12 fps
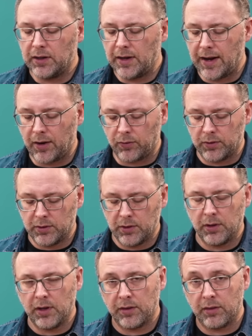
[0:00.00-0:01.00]
Now,
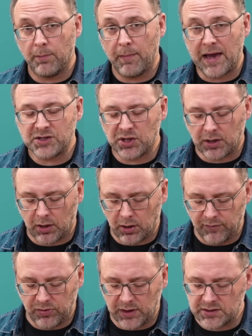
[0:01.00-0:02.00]
the magic
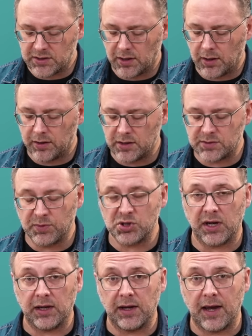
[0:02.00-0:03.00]
of this
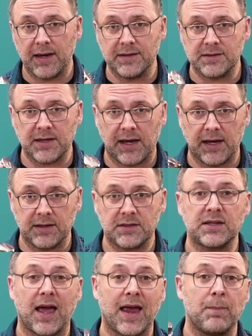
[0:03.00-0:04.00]
machine is
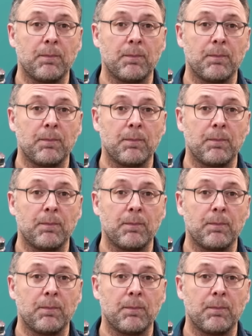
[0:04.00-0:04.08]
it's a